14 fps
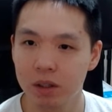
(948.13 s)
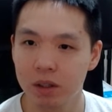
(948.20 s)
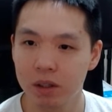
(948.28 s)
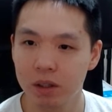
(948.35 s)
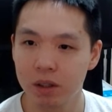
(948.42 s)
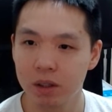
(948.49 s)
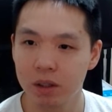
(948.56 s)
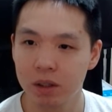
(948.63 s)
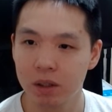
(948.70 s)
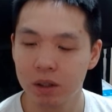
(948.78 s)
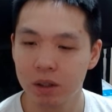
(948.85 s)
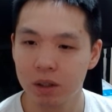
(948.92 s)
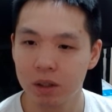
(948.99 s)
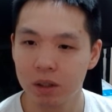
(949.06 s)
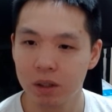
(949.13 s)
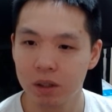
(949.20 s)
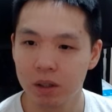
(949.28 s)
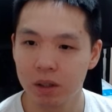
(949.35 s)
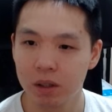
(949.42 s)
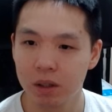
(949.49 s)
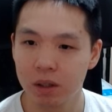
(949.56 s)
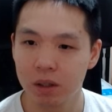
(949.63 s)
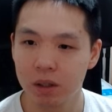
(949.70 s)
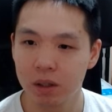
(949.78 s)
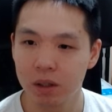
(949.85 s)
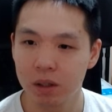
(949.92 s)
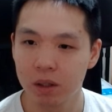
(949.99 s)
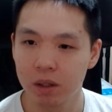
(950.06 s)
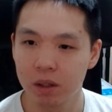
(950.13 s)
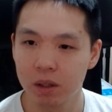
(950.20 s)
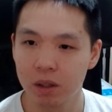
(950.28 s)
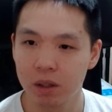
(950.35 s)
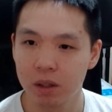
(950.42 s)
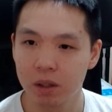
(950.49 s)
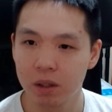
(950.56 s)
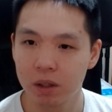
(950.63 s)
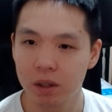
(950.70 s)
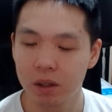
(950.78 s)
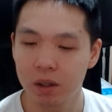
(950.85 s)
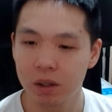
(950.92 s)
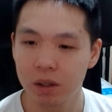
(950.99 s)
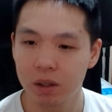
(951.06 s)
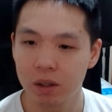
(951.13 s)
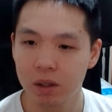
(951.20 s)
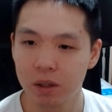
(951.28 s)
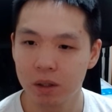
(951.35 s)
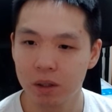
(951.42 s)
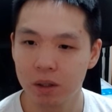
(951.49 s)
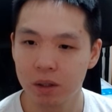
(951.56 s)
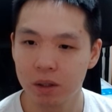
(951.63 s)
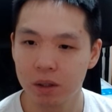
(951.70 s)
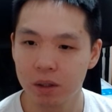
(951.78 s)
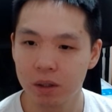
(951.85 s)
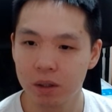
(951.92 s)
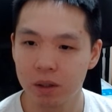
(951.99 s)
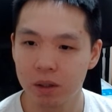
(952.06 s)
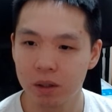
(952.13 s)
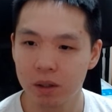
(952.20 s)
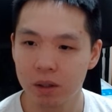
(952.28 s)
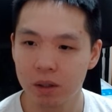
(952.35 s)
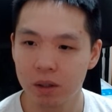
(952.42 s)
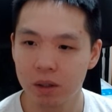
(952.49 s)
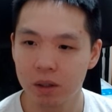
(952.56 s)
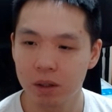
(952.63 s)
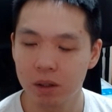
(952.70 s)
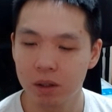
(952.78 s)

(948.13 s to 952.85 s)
(silence)